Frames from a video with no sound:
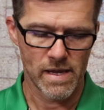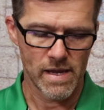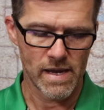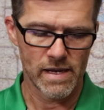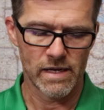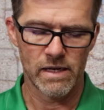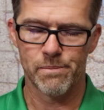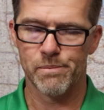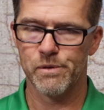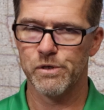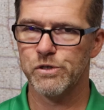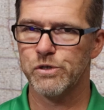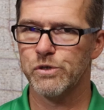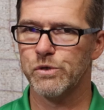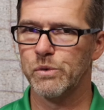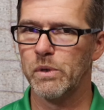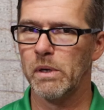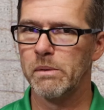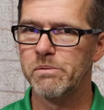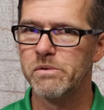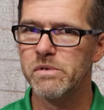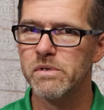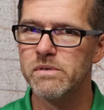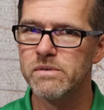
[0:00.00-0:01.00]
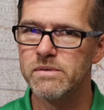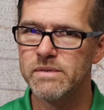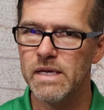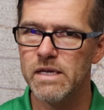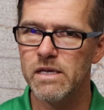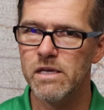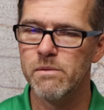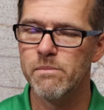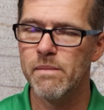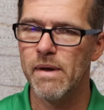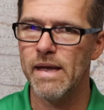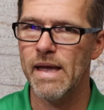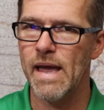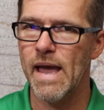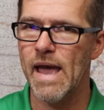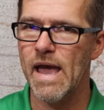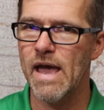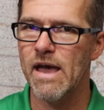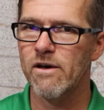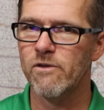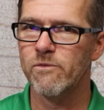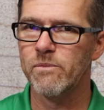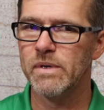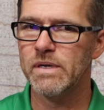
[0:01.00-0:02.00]
any prescriptions that you may
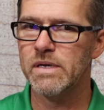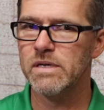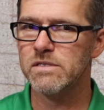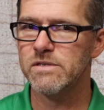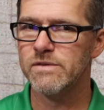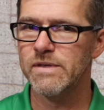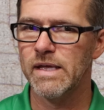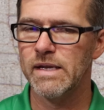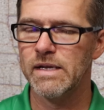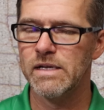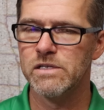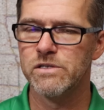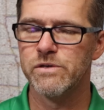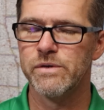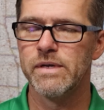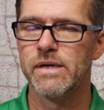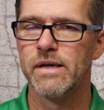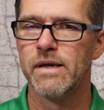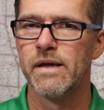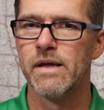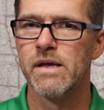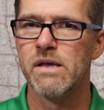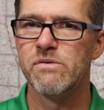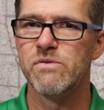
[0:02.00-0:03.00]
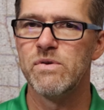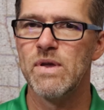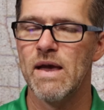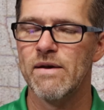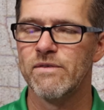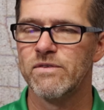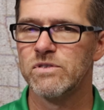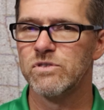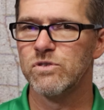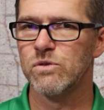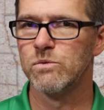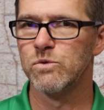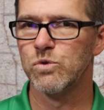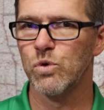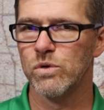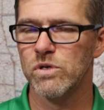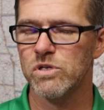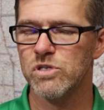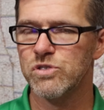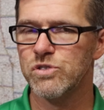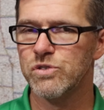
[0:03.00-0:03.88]
have because of that injury. If you have some sort of